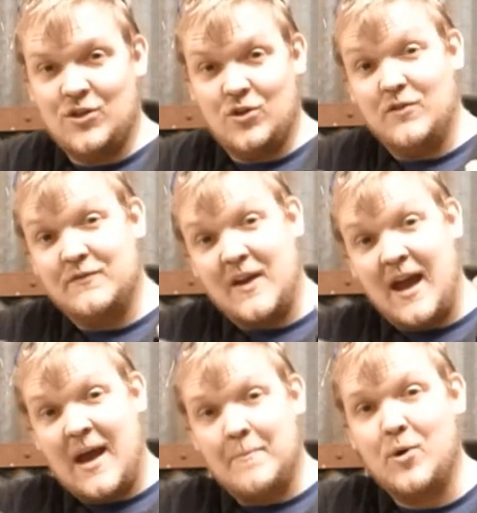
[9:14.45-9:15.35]
you've
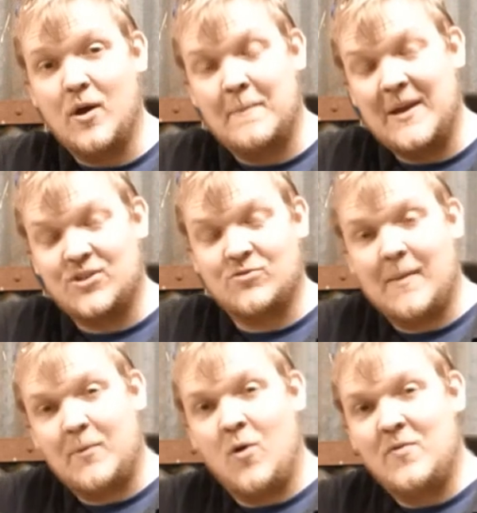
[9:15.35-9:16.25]
put a picture
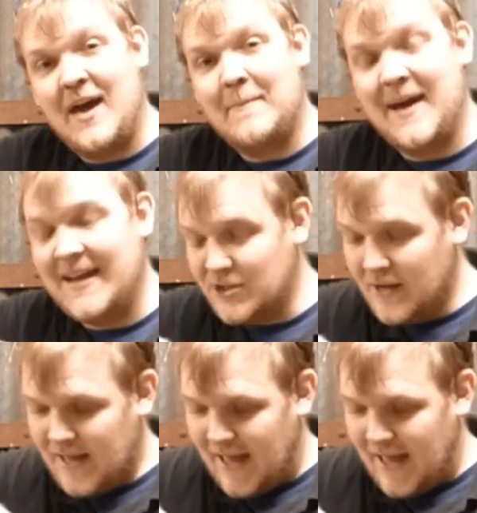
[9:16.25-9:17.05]
up on that page.